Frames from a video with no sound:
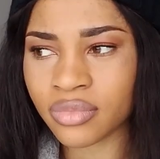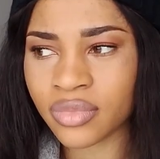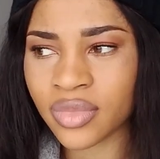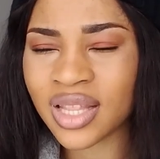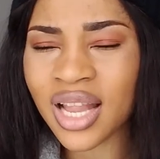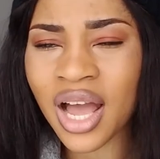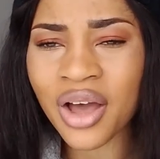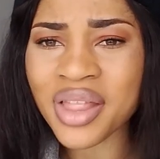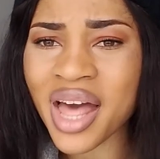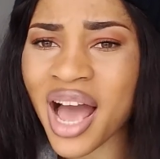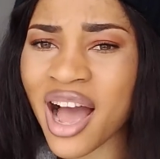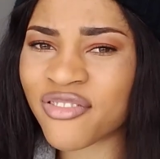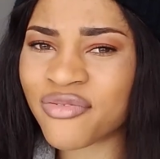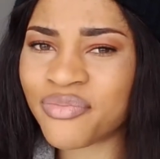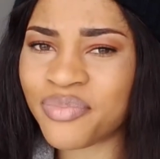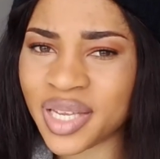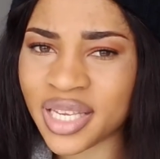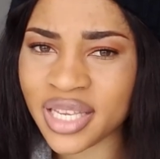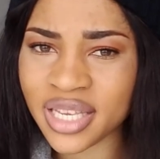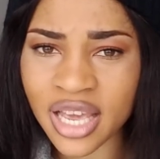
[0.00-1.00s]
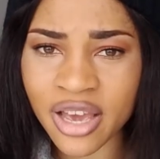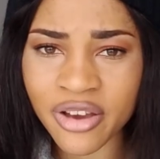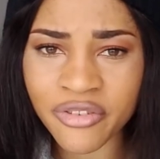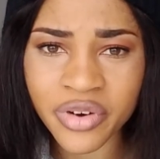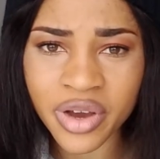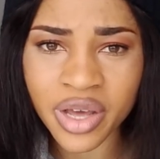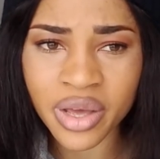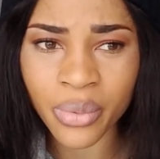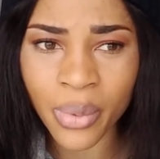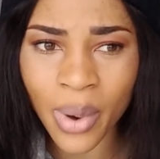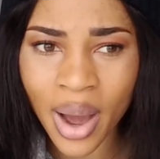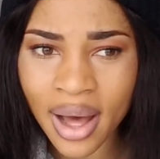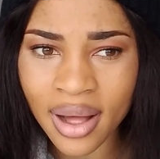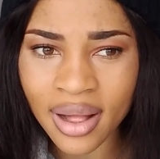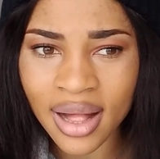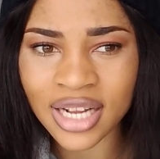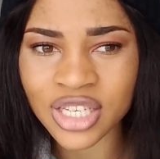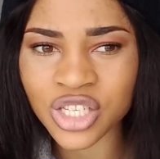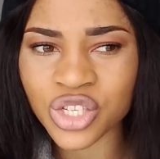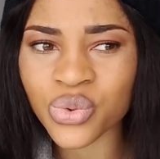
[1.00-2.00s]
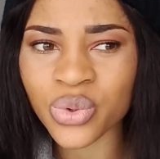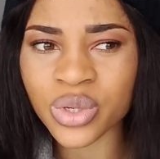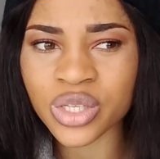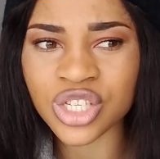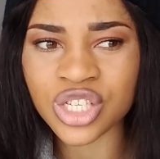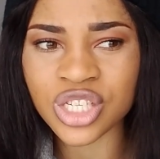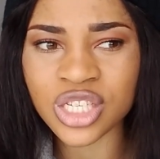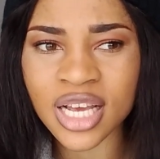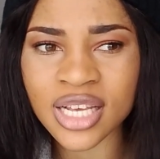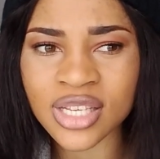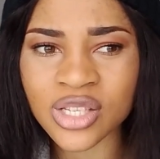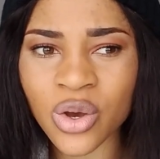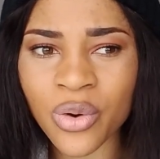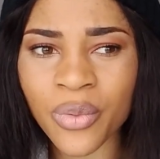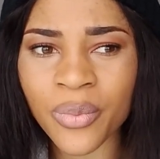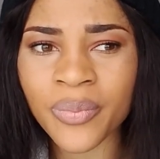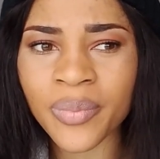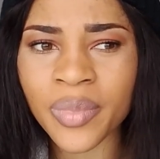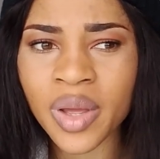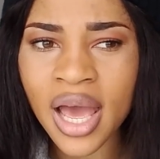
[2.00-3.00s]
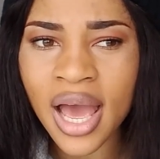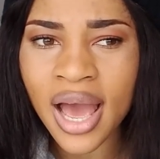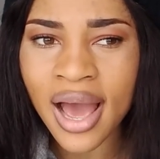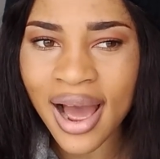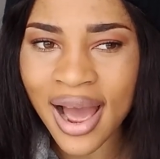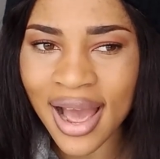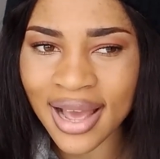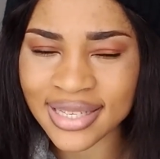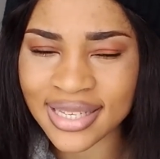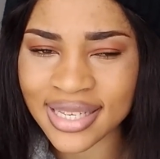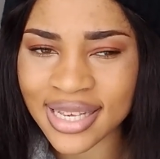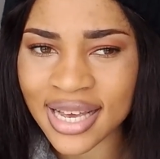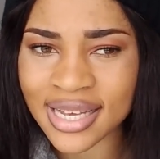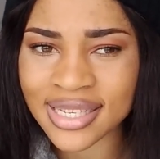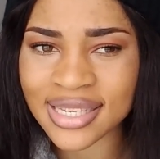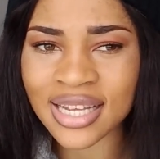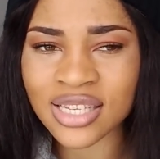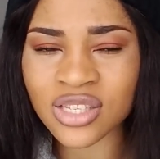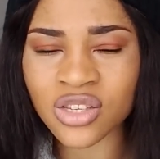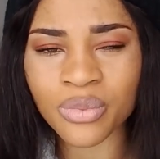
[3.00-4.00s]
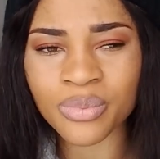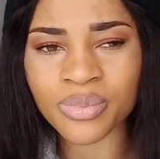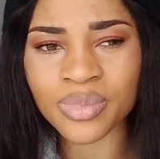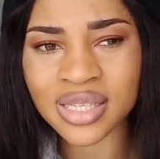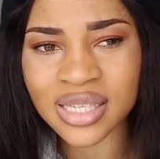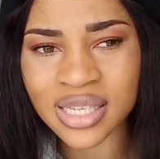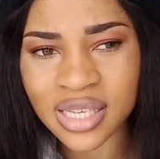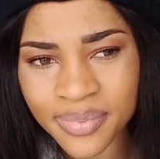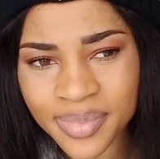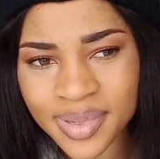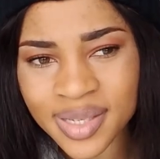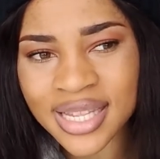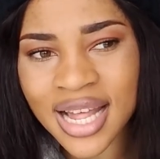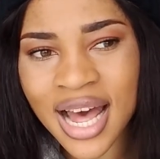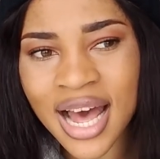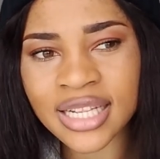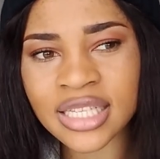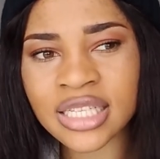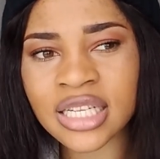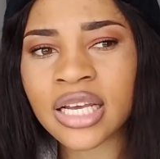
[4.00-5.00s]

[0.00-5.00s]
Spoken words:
Now that I've been here for a while, I just want to share some ideas and some tips that